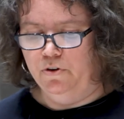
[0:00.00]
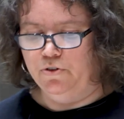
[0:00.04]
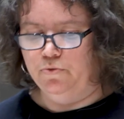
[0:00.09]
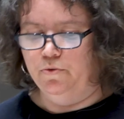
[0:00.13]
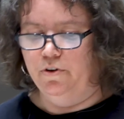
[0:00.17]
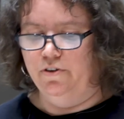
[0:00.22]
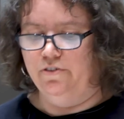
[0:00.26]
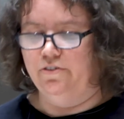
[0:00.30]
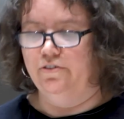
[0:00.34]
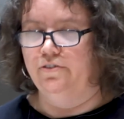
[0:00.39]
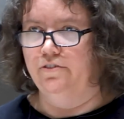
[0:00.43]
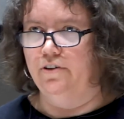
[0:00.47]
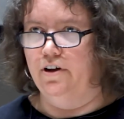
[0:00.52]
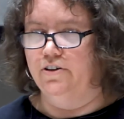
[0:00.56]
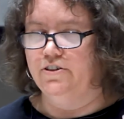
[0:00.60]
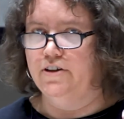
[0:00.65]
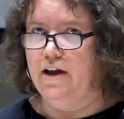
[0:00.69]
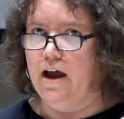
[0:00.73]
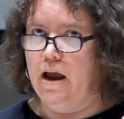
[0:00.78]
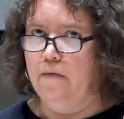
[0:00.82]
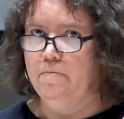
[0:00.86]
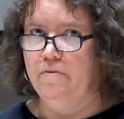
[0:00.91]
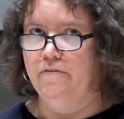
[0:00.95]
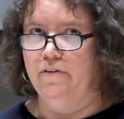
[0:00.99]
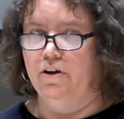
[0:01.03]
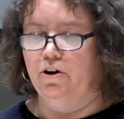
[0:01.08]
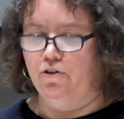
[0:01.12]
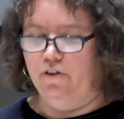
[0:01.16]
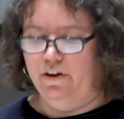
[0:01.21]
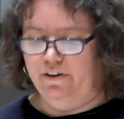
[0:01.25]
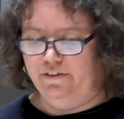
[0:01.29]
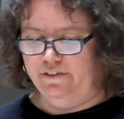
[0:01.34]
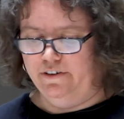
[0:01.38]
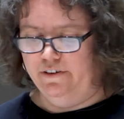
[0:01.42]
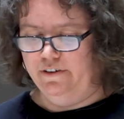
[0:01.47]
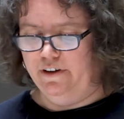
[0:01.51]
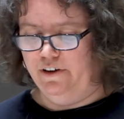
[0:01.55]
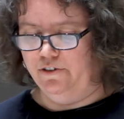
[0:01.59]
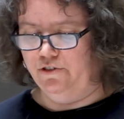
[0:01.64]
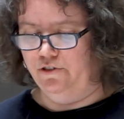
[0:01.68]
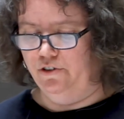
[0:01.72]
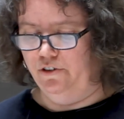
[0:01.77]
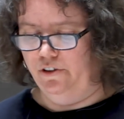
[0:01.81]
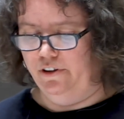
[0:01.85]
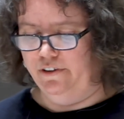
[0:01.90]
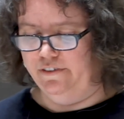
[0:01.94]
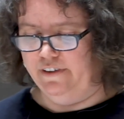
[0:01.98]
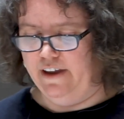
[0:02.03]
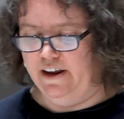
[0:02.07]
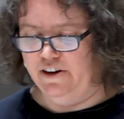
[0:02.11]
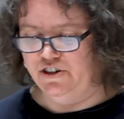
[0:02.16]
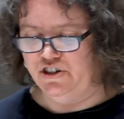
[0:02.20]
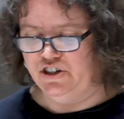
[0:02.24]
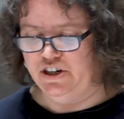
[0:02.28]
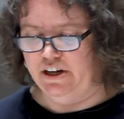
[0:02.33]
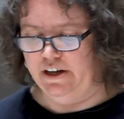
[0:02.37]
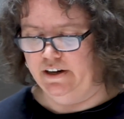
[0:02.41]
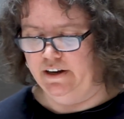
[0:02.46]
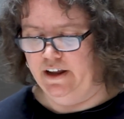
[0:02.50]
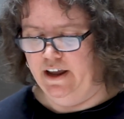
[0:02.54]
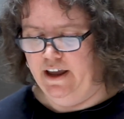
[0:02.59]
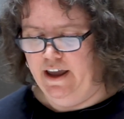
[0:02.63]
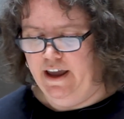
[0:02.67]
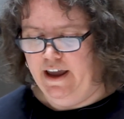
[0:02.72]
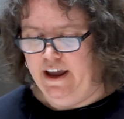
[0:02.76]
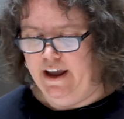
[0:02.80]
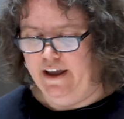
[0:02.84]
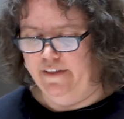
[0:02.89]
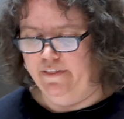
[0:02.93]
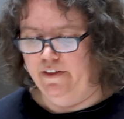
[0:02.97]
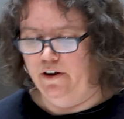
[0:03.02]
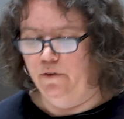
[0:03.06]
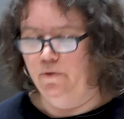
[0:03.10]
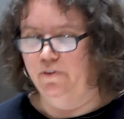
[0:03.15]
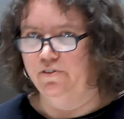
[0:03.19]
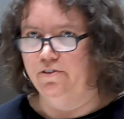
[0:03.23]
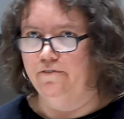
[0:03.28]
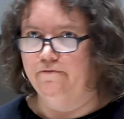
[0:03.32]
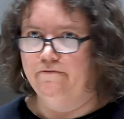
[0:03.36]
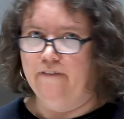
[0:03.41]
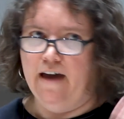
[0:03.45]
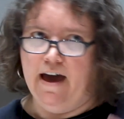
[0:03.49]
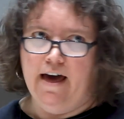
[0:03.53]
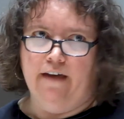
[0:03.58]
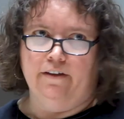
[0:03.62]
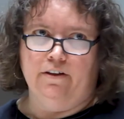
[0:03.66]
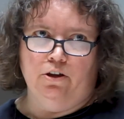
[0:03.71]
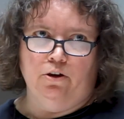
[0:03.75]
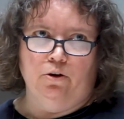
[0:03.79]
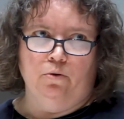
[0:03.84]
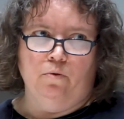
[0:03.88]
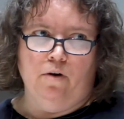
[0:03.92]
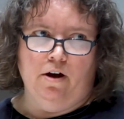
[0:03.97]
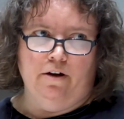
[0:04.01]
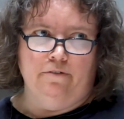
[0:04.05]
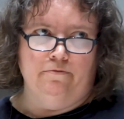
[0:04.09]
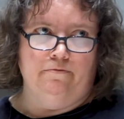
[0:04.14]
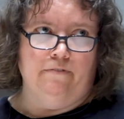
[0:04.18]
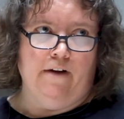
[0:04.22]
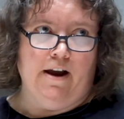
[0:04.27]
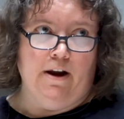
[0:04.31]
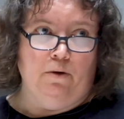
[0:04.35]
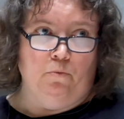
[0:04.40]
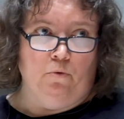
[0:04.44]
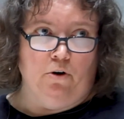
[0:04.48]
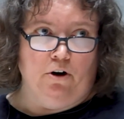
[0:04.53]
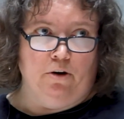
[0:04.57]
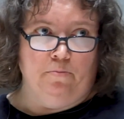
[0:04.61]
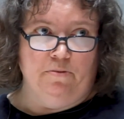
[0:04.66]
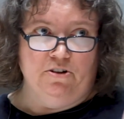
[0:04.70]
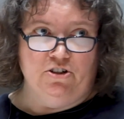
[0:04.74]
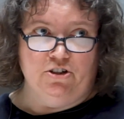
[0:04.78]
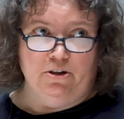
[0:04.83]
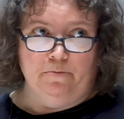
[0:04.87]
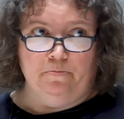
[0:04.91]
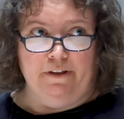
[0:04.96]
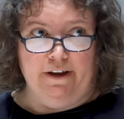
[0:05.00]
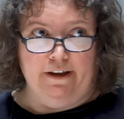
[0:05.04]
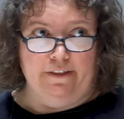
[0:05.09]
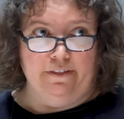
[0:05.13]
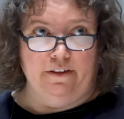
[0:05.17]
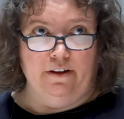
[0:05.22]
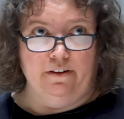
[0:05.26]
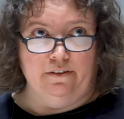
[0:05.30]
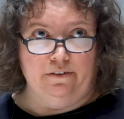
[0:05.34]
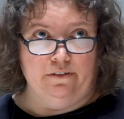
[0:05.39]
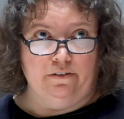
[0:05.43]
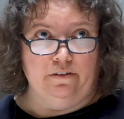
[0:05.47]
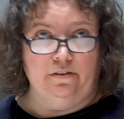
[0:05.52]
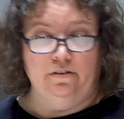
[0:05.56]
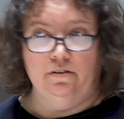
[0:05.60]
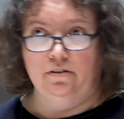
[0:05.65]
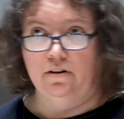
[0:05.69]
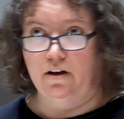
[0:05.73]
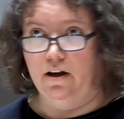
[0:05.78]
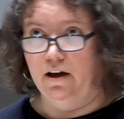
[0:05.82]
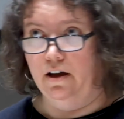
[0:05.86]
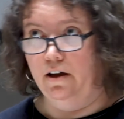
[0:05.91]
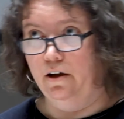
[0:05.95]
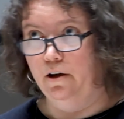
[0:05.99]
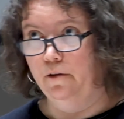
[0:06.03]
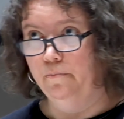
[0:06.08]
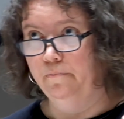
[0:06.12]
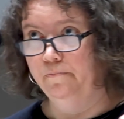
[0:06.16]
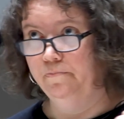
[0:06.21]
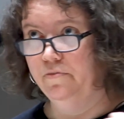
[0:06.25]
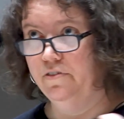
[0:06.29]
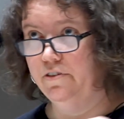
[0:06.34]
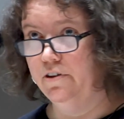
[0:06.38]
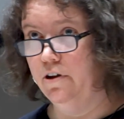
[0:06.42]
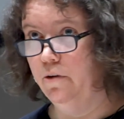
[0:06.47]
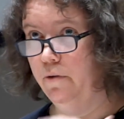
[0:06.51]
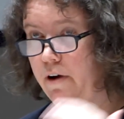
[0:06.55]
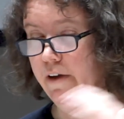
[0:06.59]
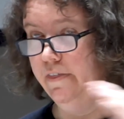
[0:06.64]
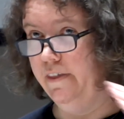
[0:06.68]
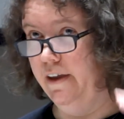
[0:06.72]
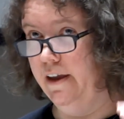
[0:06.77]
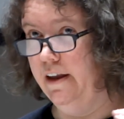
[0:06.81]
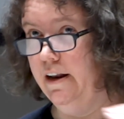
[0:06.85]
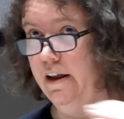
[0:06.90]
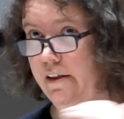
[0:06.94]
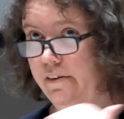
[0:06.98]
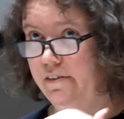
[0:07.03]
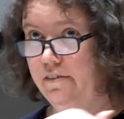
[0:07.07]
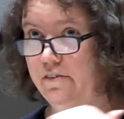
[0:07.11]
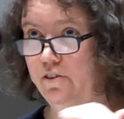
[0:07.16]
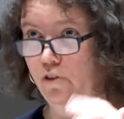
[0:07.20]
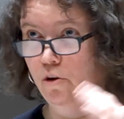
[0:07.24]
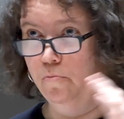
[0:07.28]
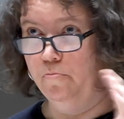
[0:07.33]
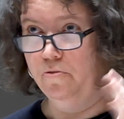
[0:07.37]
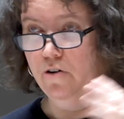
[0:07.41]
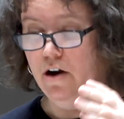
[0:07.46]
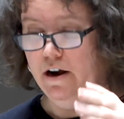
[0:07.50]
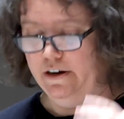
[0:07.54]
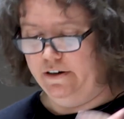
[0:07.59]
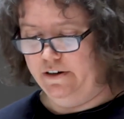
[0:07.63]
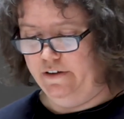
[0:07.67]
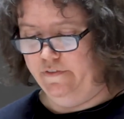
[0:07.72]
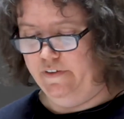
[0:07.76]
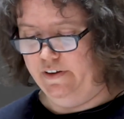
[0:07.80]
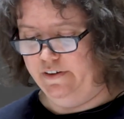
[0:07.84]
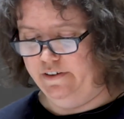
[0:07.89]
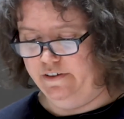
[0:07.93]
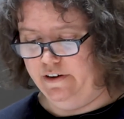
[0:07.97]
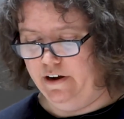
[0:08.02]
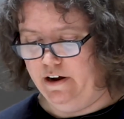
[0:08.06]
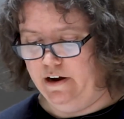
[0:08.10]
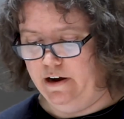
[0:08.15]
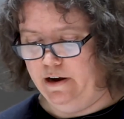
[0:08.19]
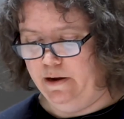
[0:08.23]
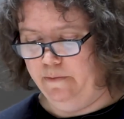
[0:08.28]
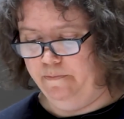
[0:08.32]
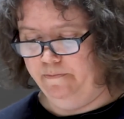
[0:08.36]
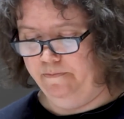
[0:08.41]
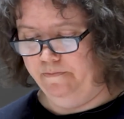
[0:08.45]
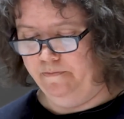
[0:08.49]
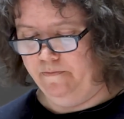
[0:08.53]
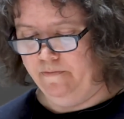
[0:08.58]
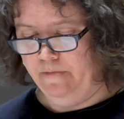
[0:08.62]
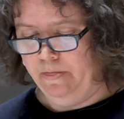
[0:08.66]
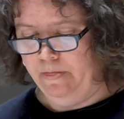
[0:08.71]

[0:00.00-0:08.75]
which was a time of increased industrialization, and there was a value on fine workmanship like this. So I think it is still a product of its time.